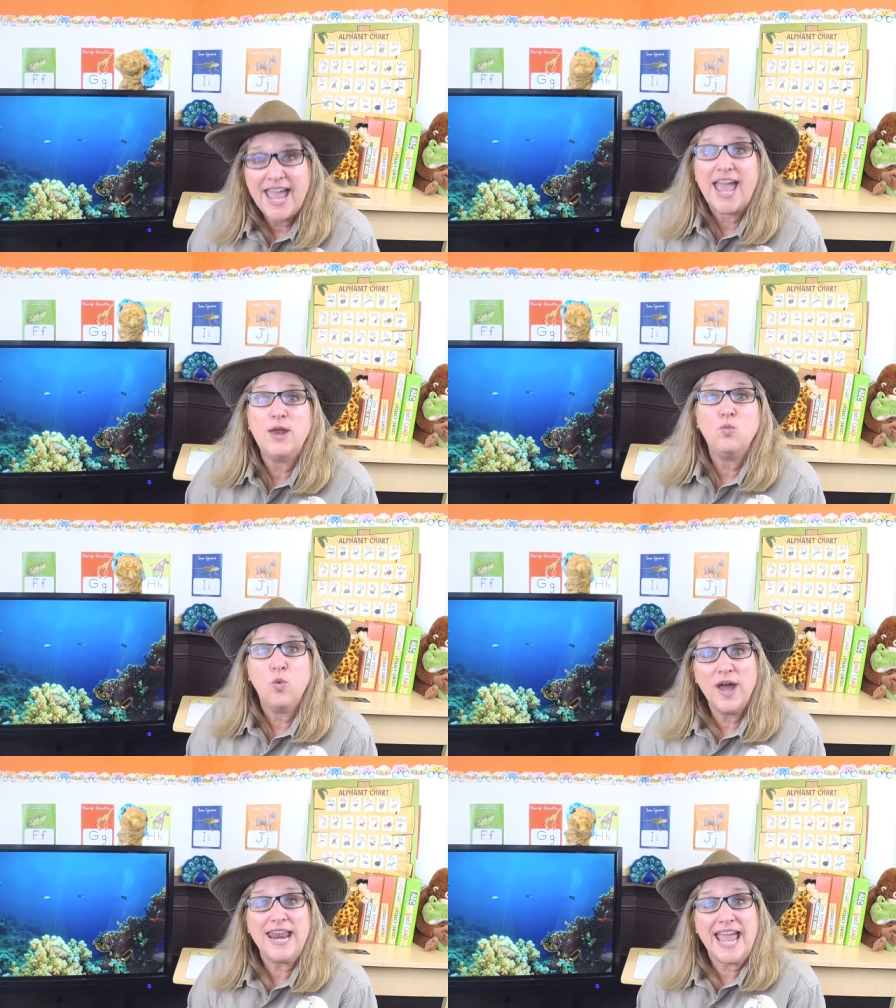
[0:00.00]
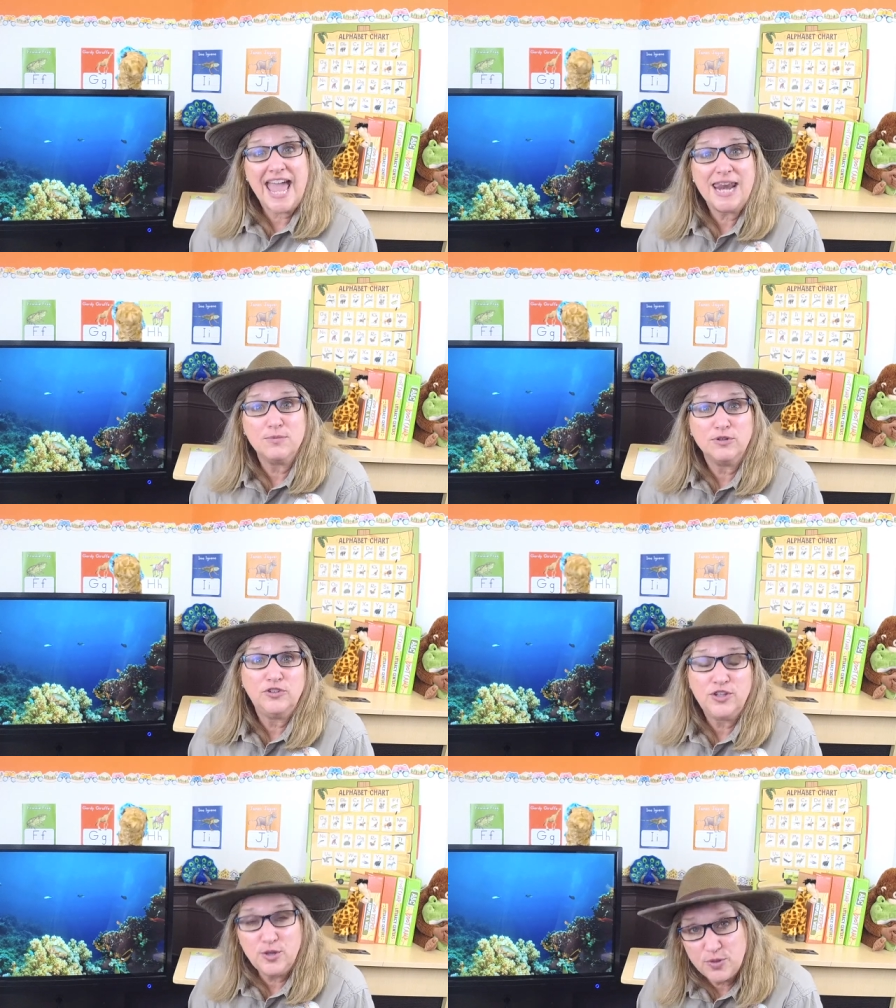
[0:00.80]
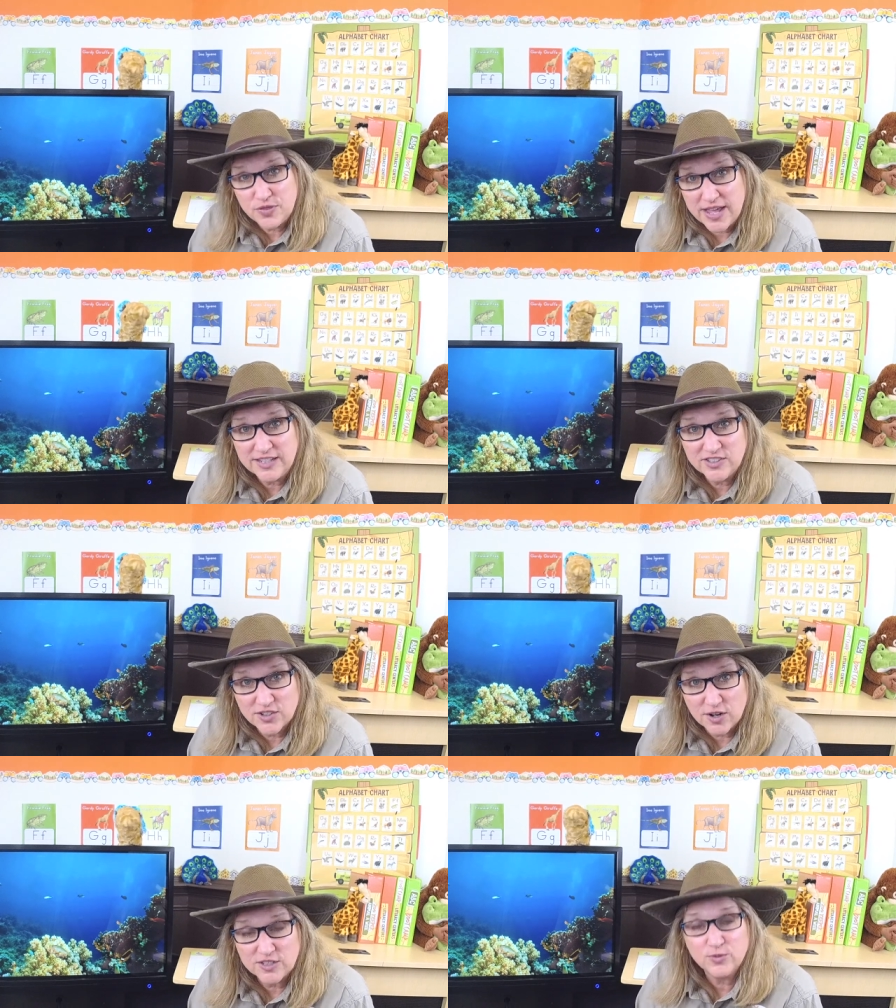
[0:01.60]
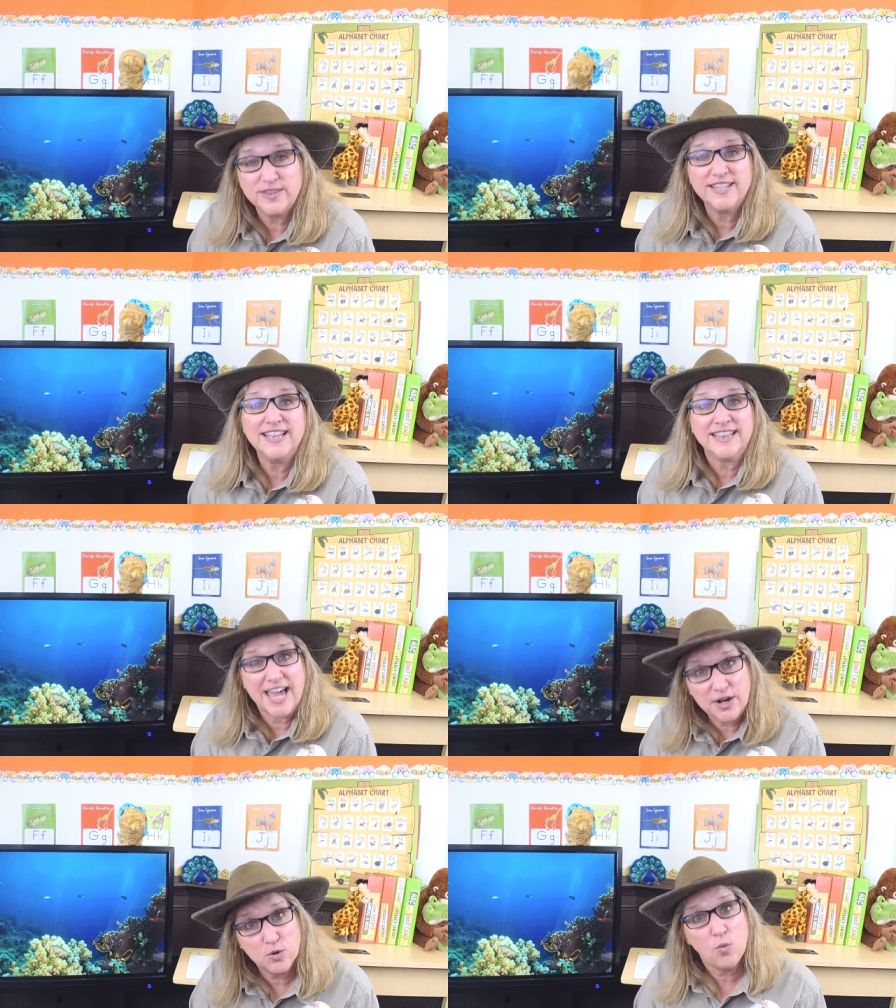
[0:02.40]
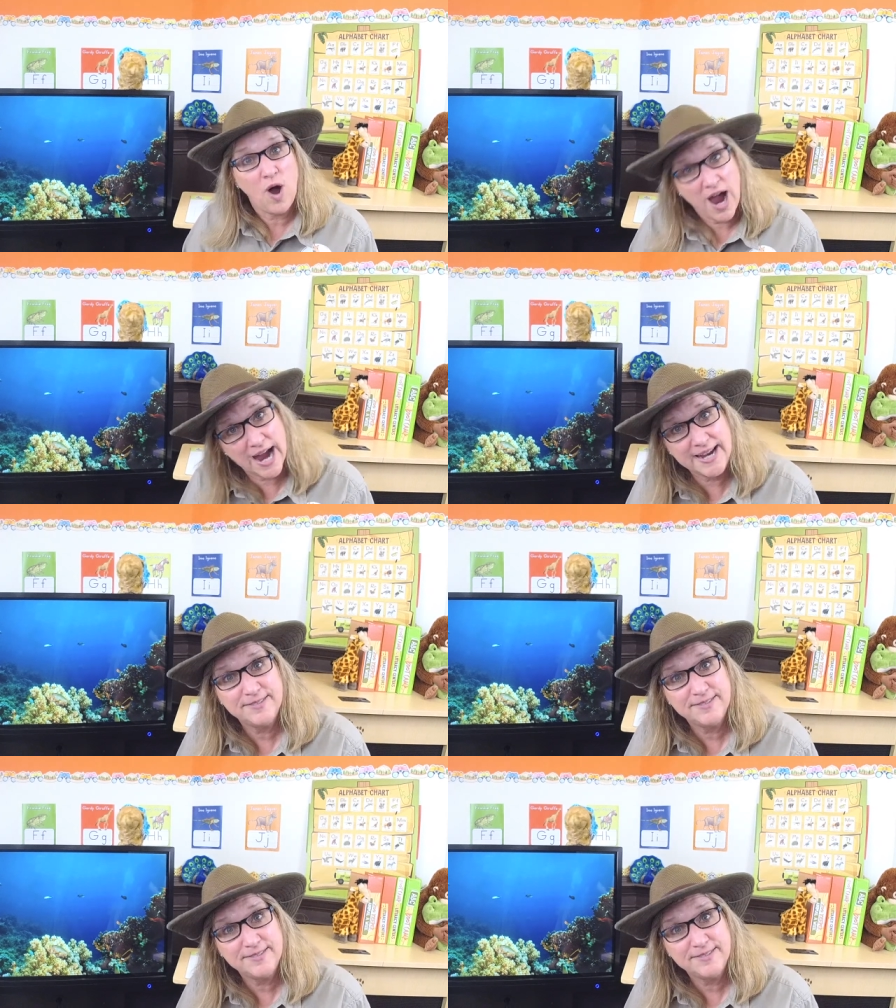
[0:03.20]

Hmm. And what animal do you think starts with the letter Y?